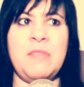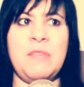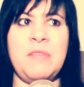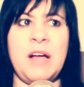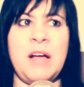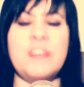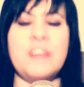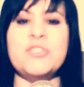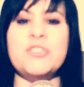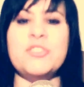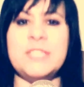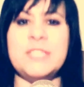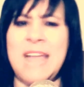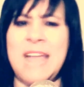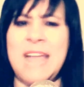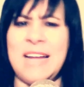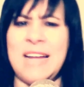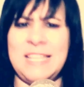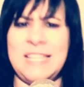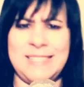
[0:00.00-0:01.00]

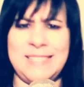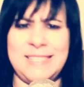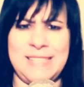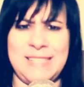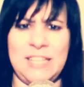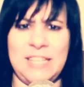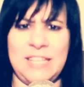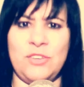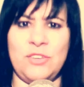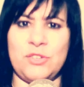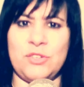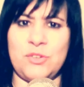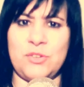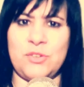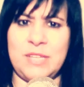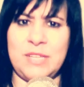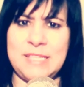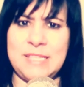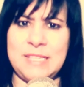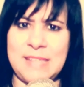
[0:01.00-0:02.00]
understand these signals
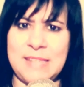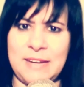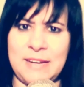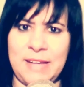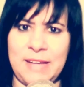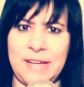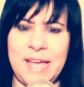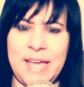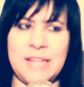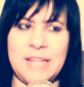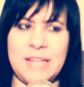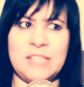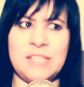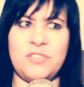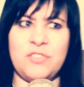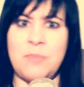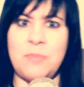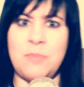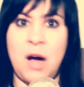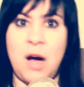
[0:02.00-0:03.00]
or these subtle
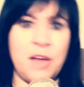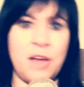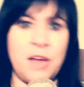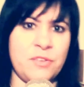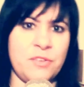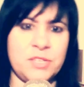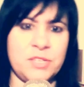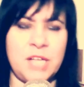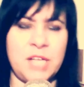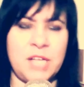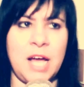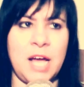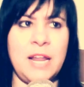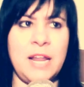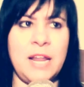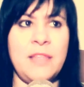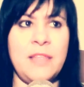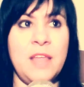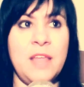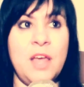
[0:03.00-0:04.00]
hints from either
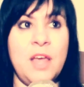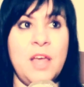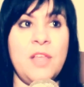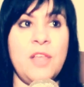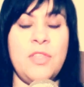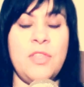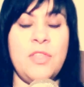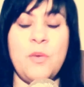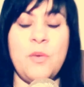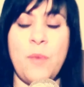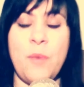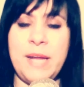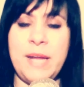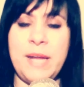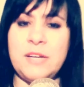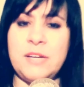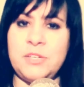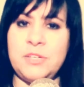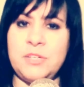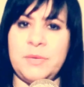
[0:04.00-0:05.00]
side? And the
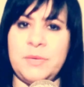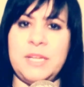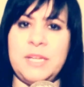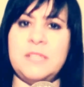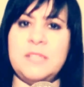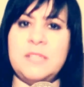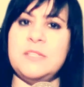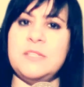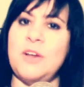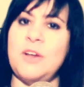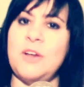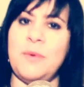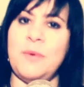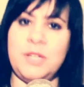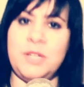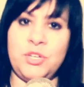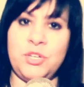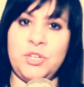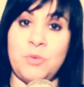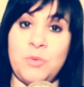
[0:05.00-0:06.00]
way to do it is to go
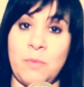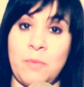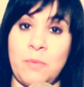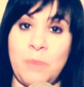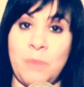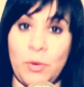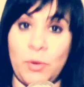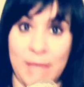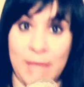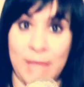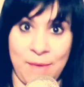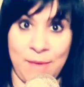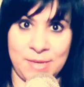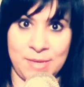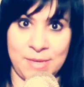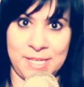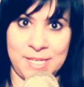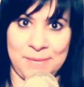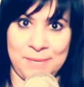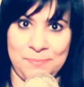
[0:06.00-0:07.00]
into your own
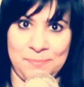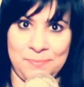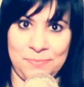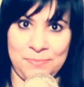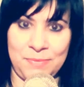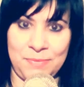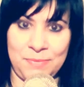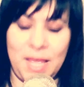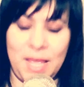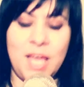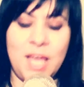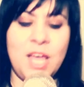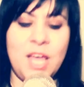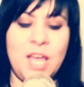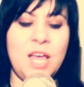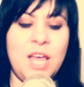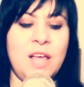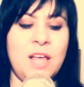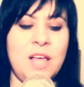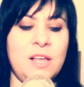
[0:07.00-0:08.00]
polarity.
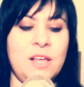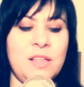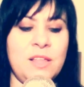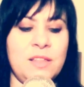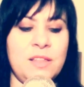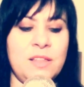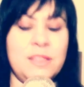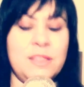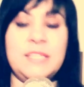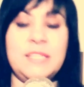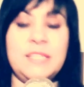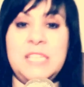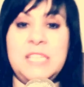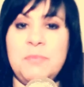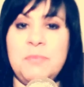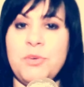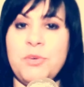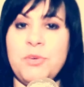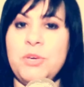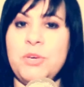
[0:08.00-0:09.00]
The
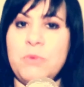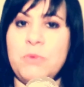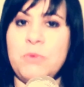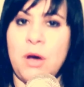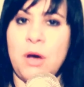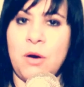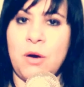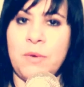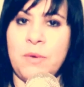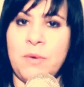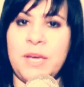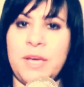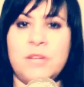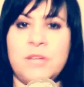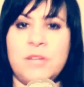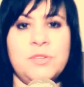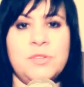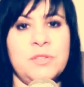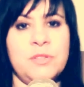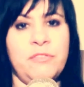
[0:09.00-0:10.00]
deeper you go
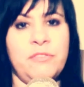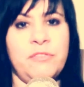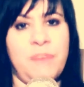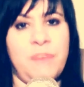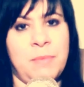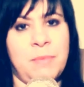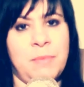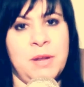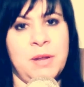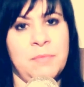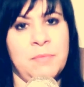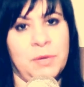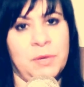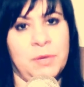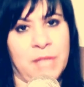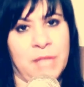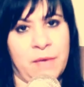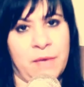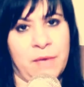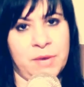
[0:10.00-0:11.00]
into the feminine
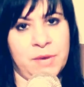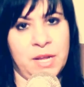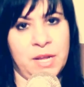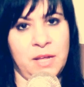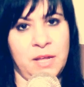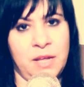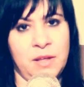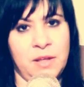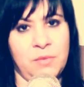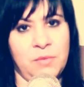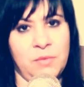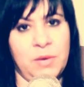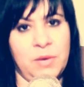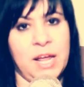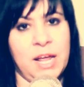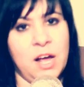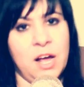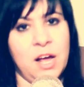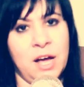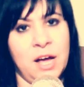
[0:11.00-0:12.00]
polarity,
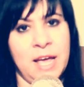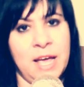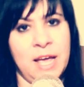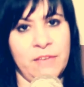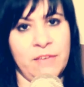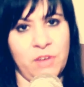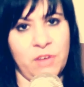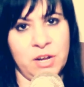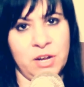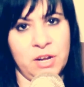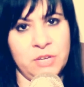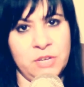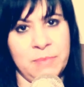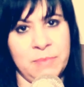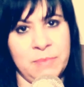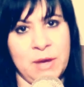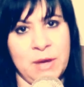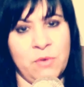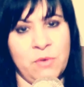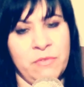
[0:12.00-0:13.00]
like I have gone into
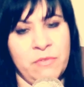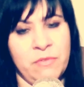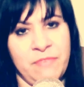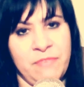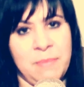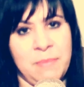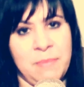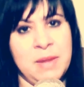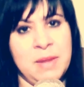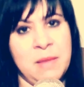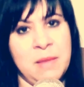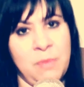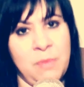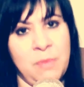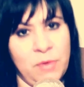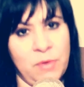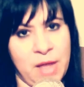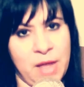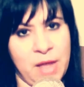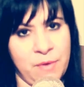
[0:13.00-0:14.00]
my own feminine
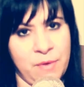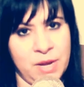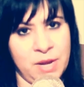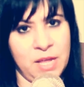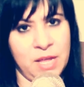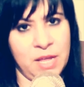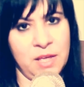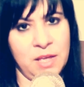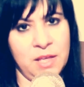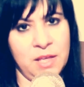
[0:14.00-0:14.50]
polarity,